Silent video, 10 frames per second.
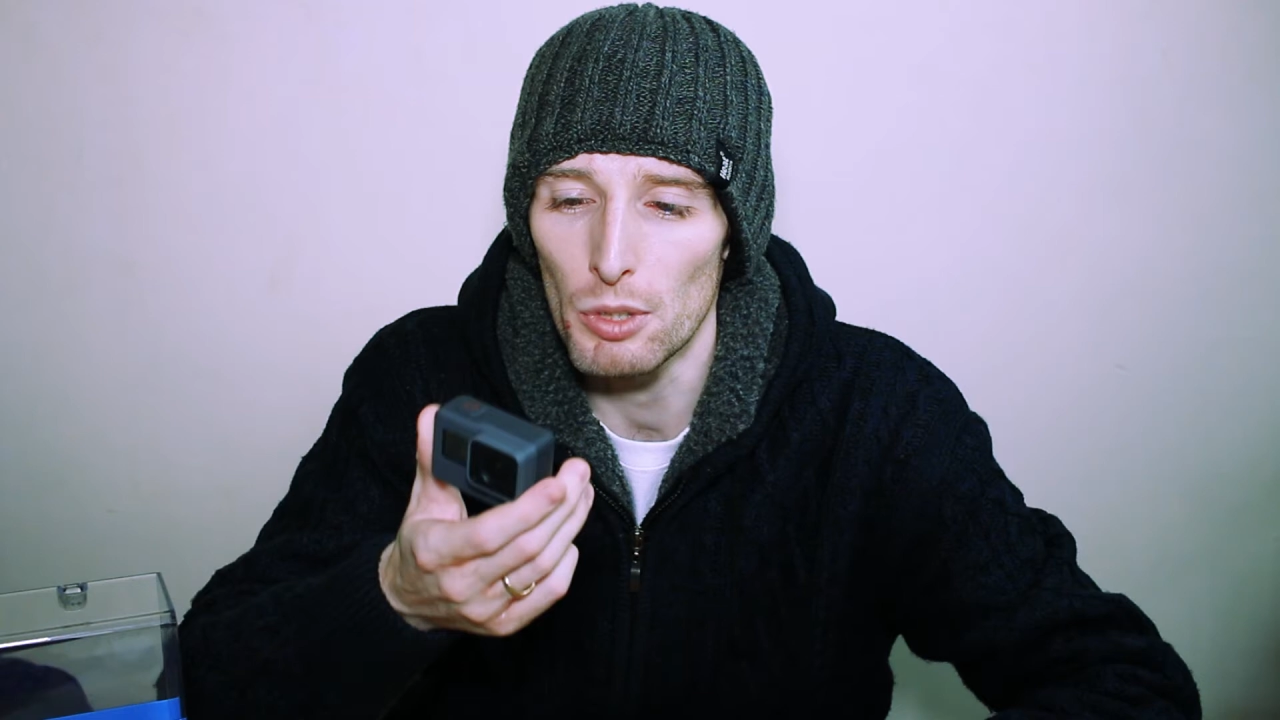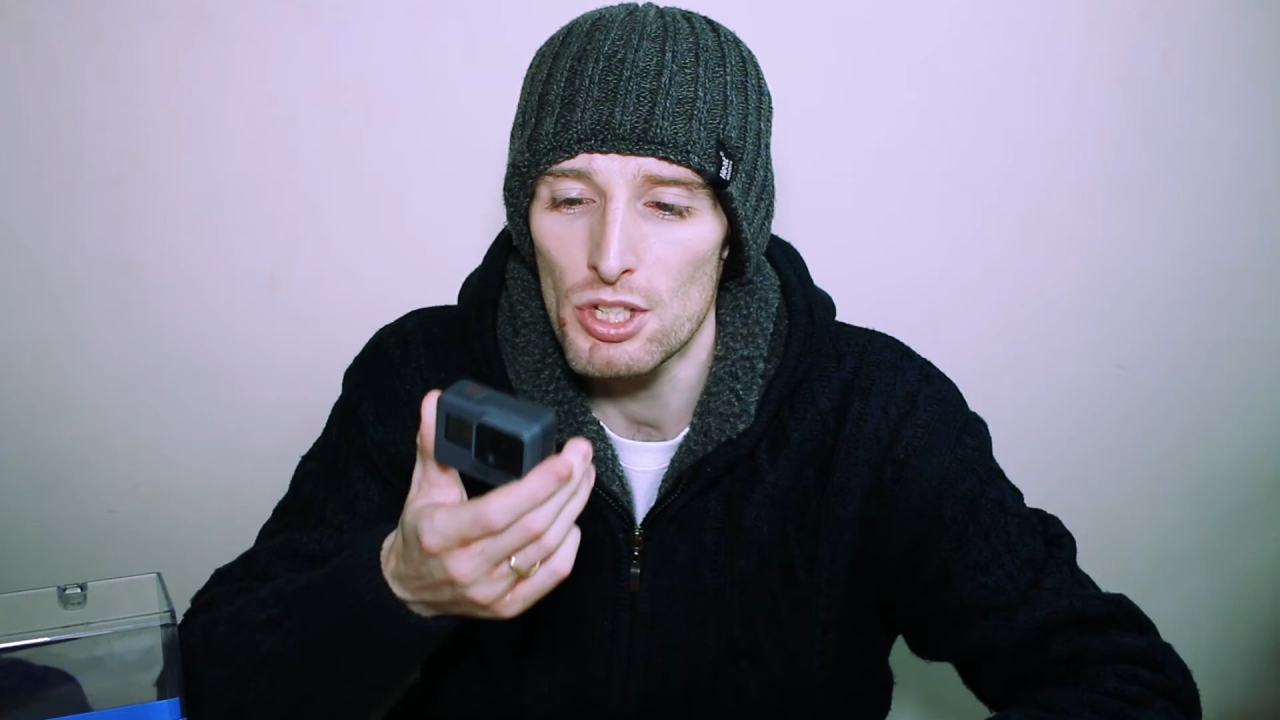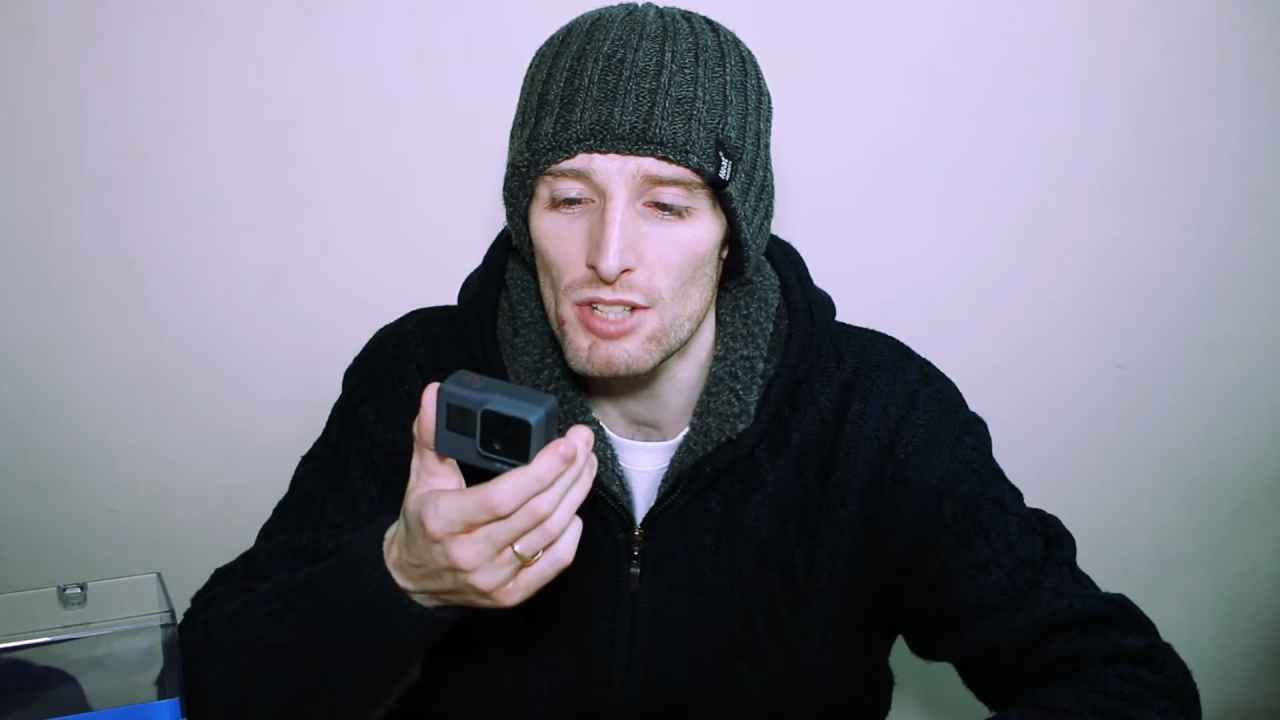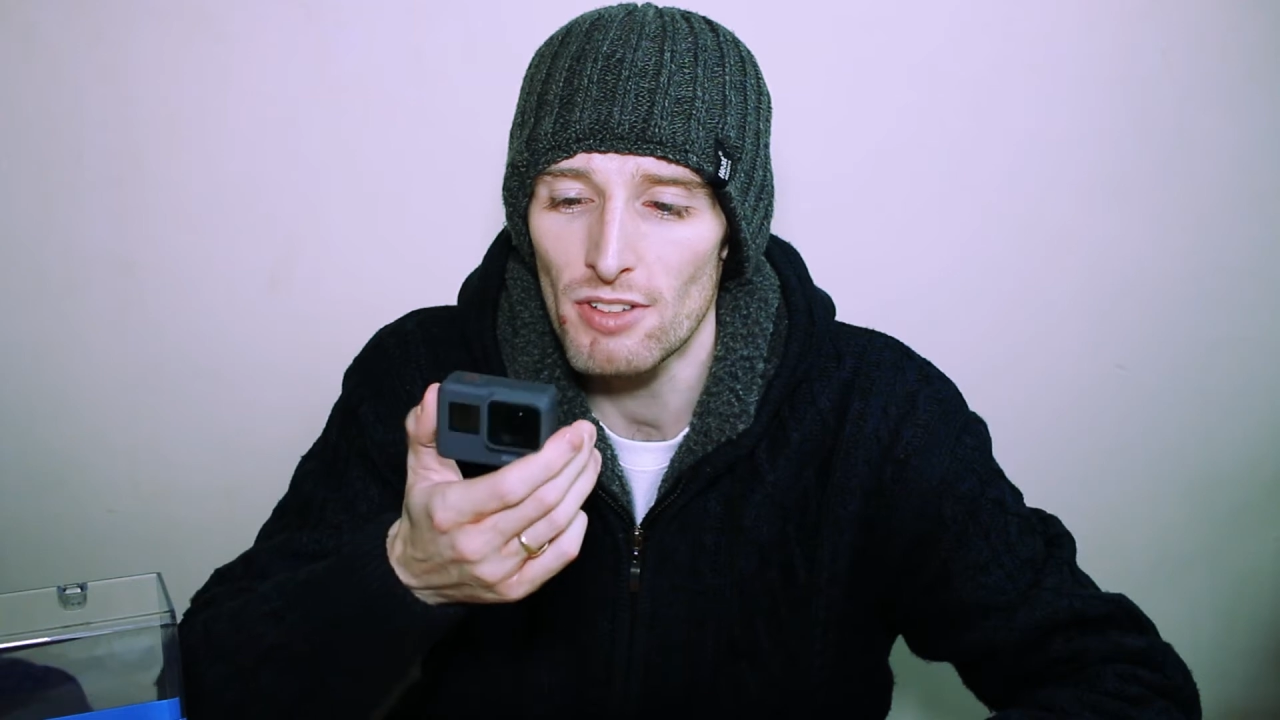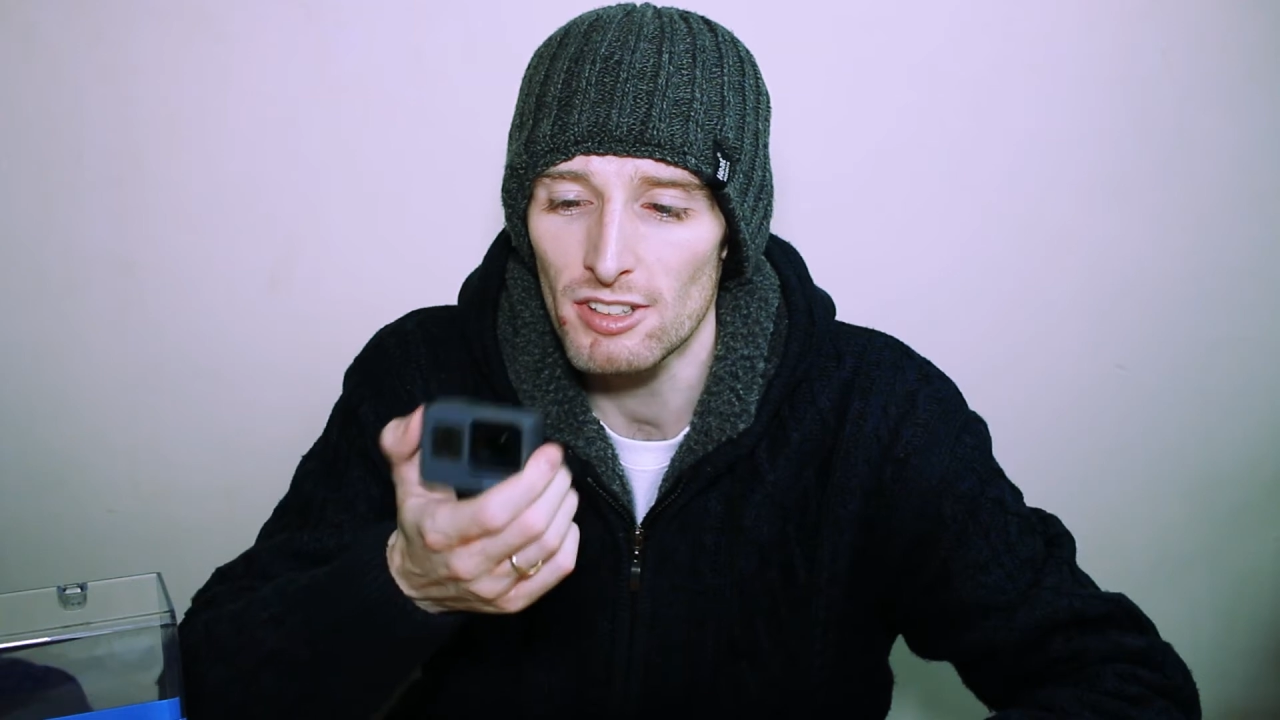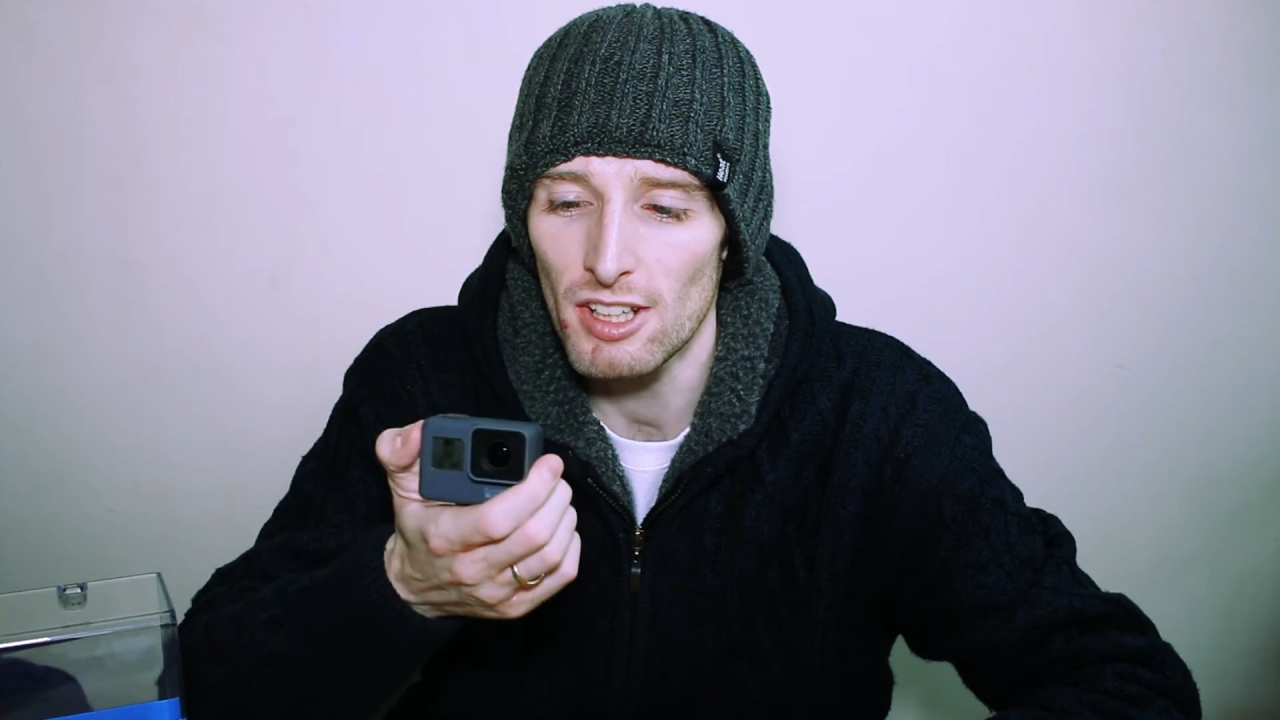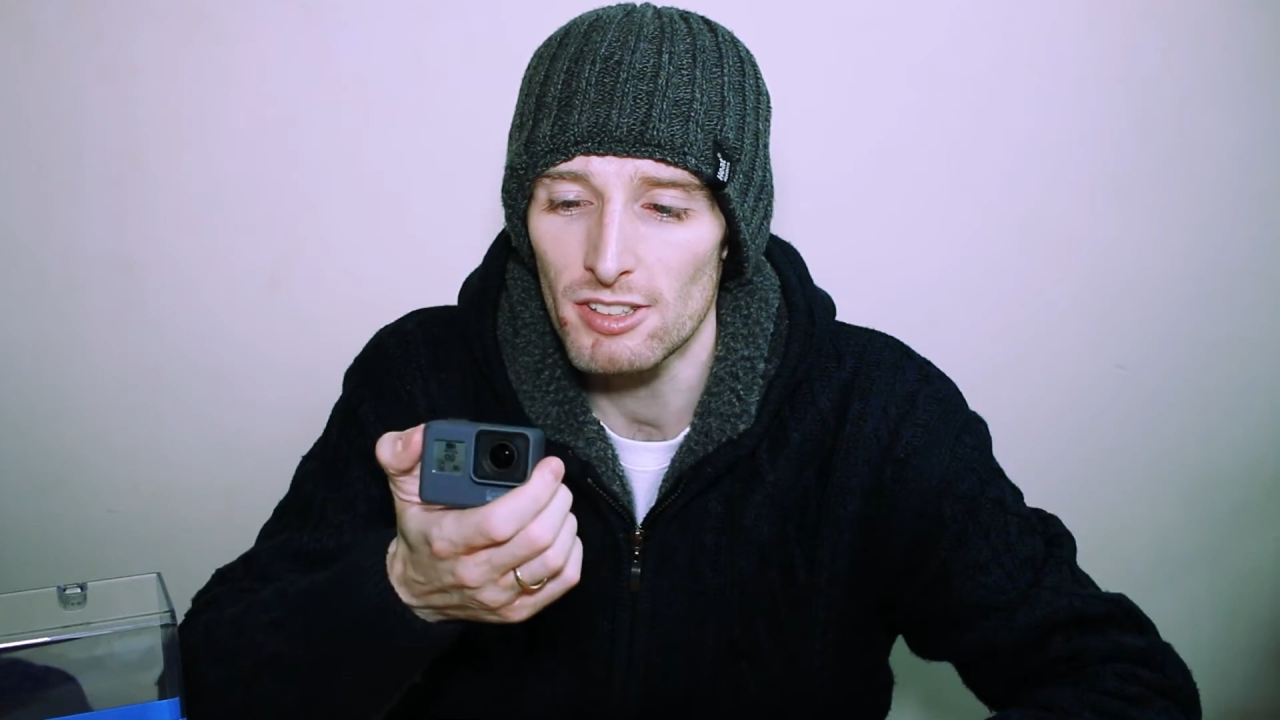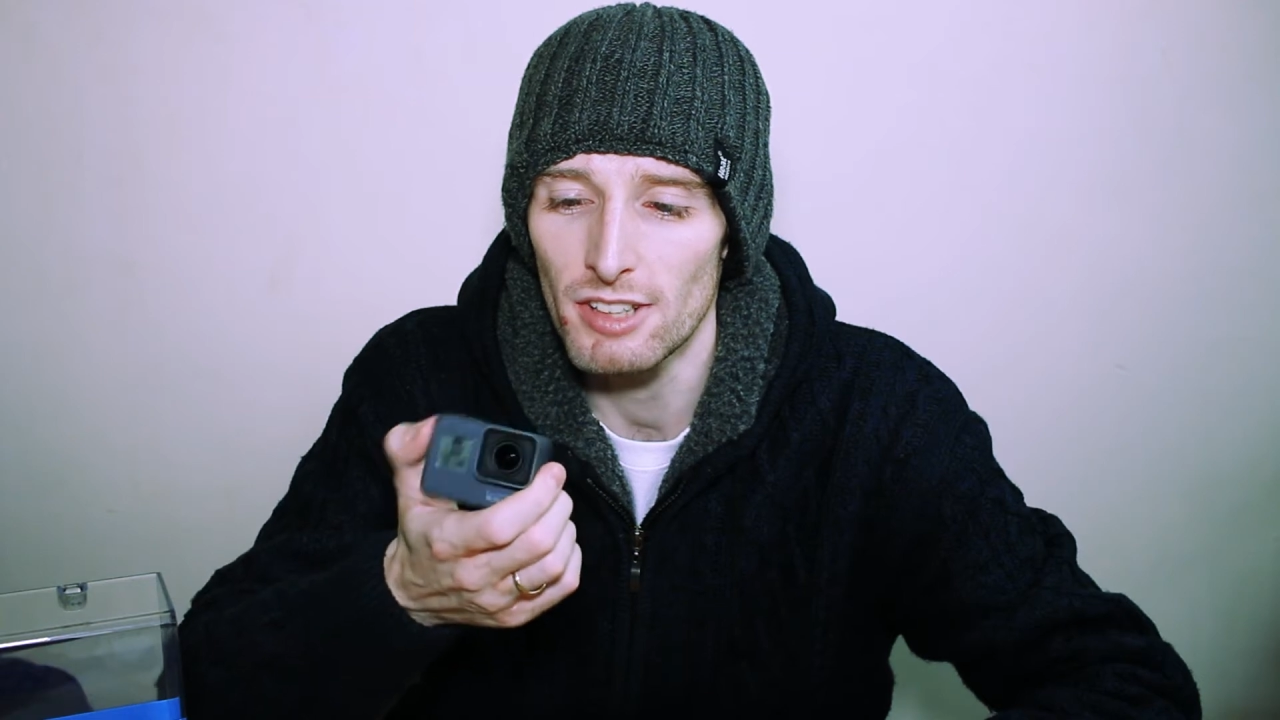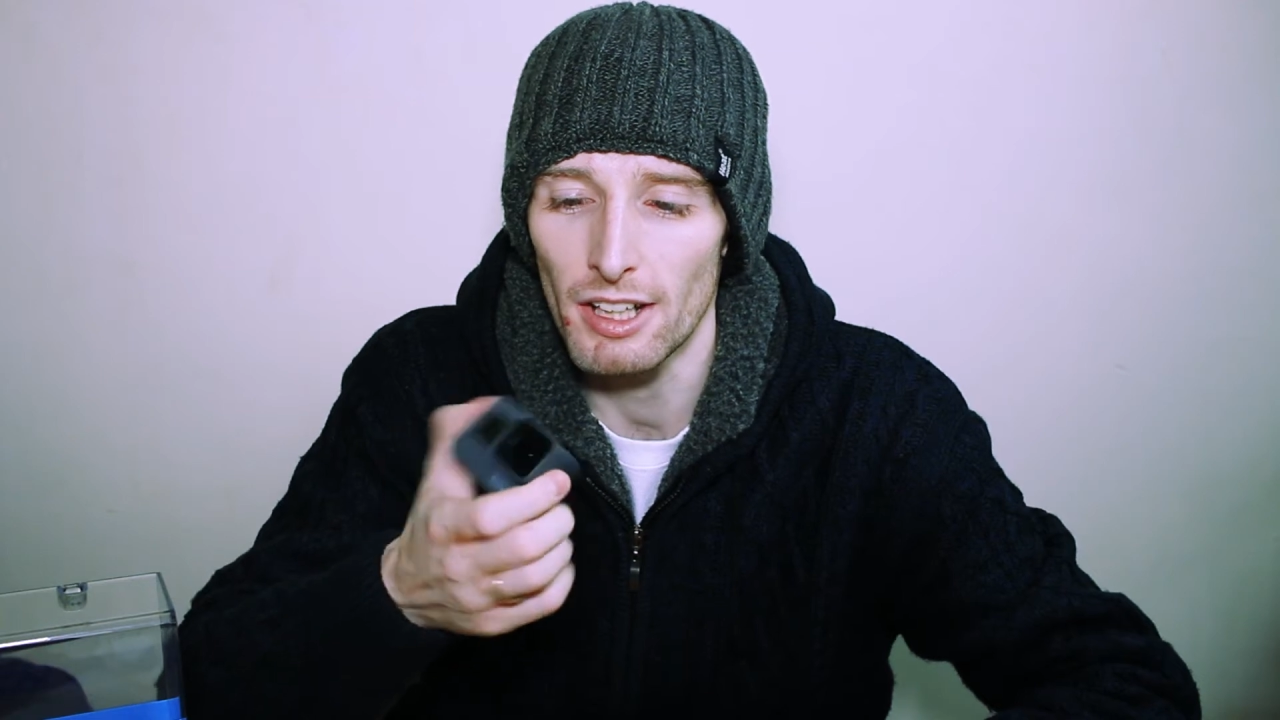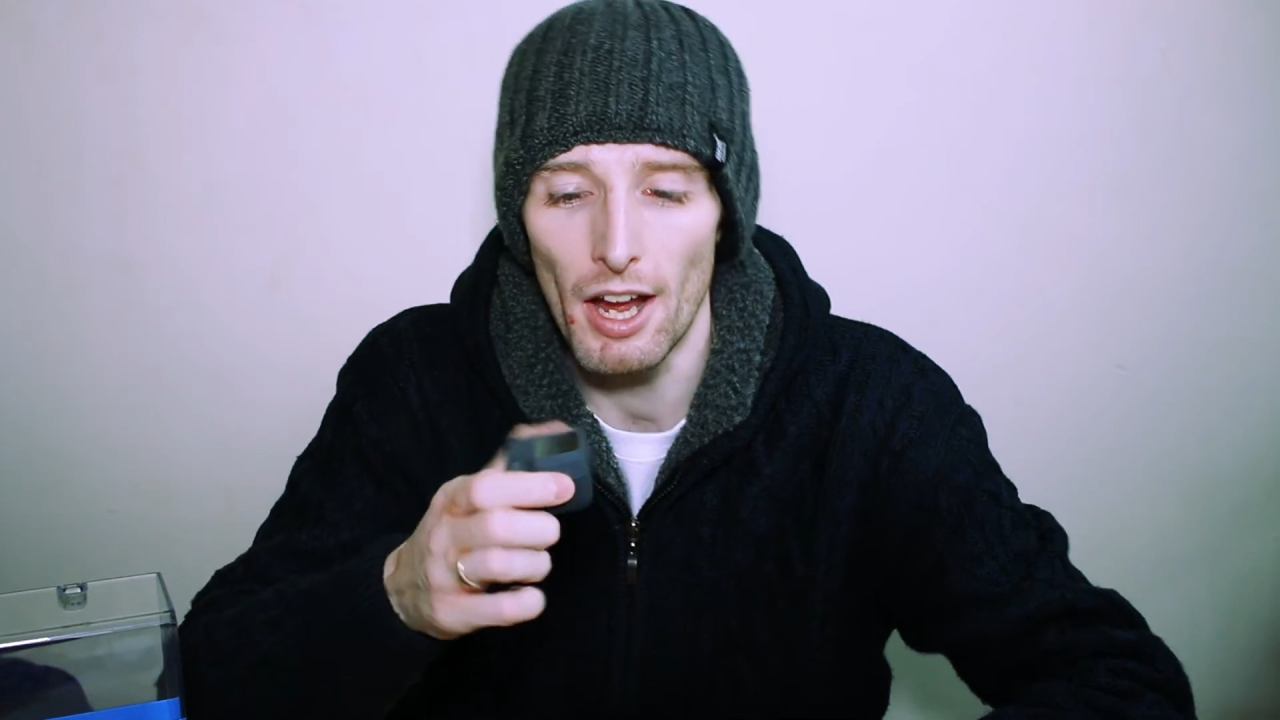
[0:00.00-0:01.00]
which is
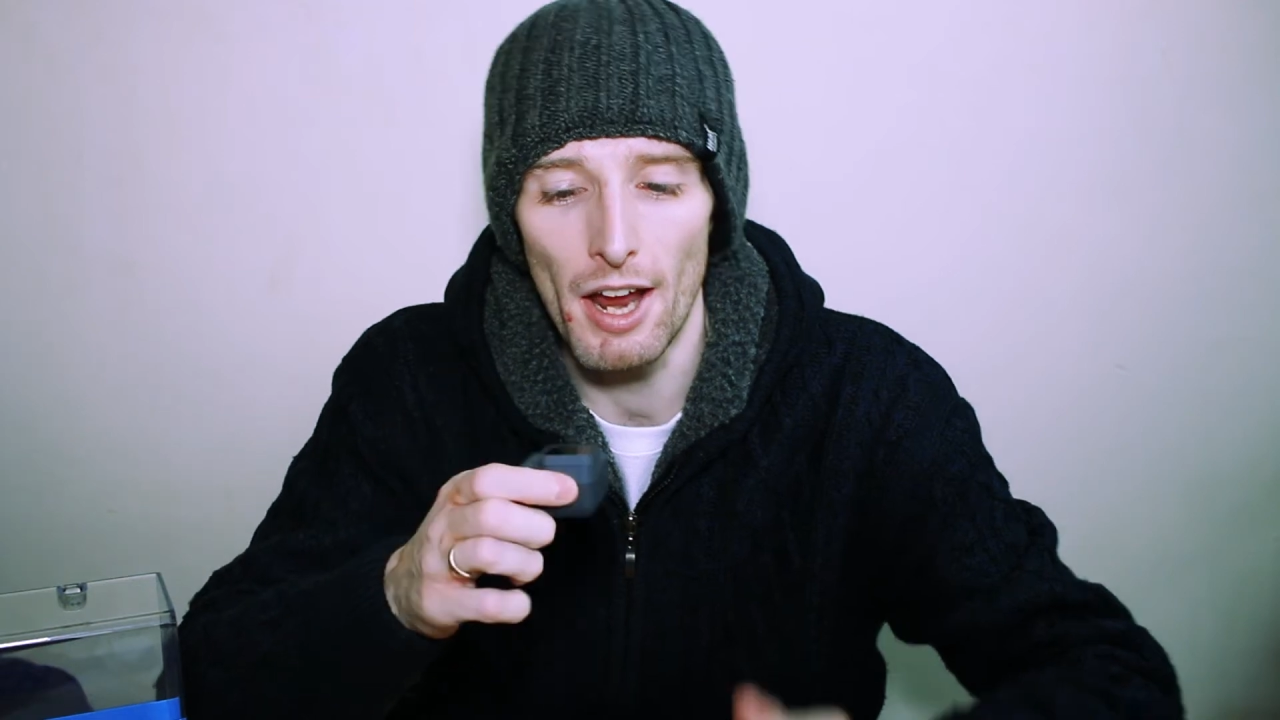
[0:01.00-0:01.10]
fantastic.